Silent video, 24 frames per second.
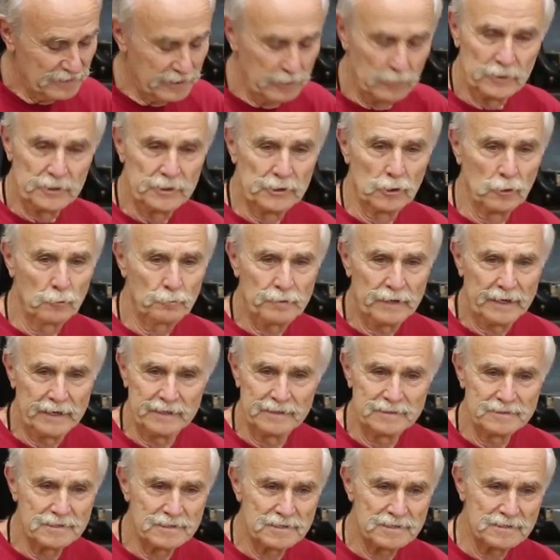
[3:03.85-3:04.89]
There were no
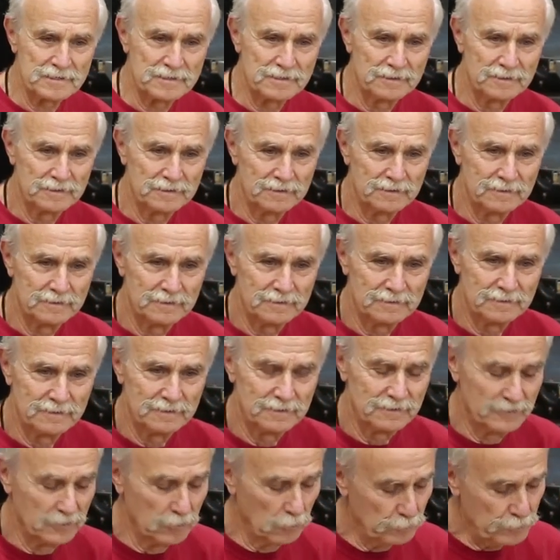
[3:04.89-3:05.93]
pens,
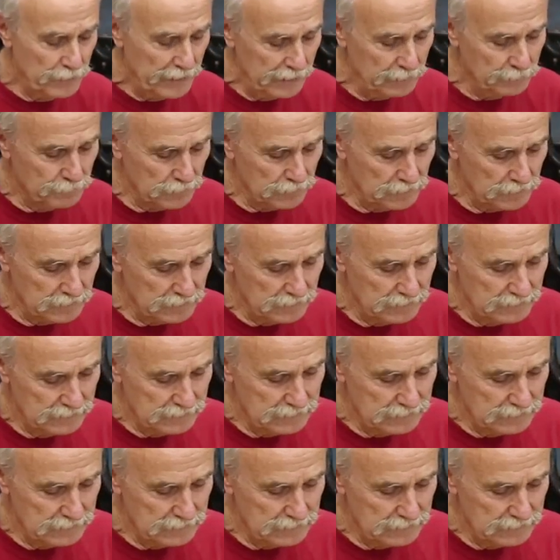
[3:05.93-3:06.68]
no paper.